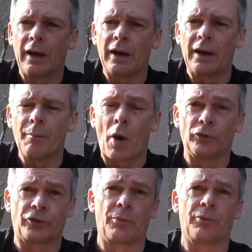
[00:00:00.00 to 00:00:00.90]

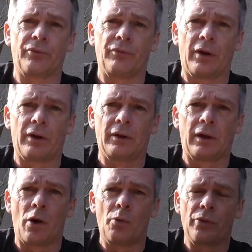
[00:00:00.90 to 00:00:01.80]
on top of,
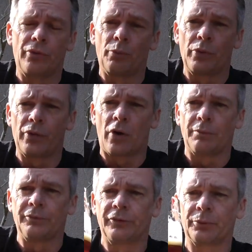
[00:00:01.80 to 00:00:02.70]
along with the
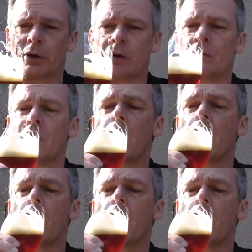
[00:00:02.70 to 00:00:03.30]
hops as well.